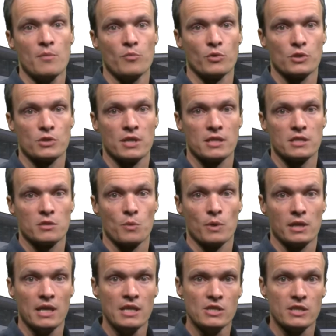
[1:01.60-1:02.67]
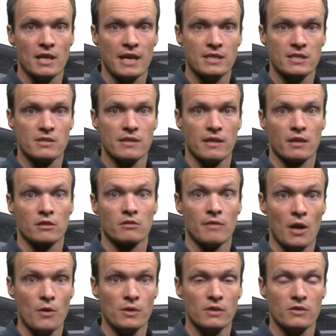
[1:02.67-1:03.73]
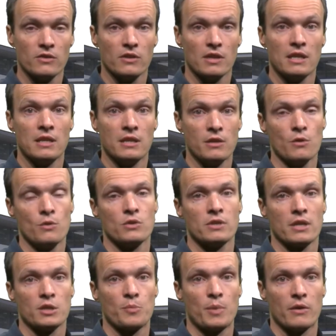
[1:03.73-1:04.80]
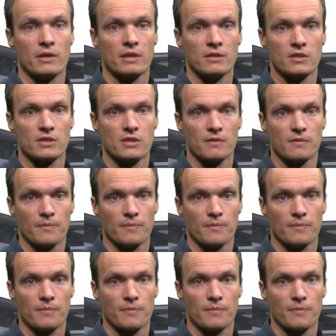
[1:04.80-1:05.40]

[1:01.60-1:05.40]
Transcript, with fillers: process with insights that are grounded in the user's experience.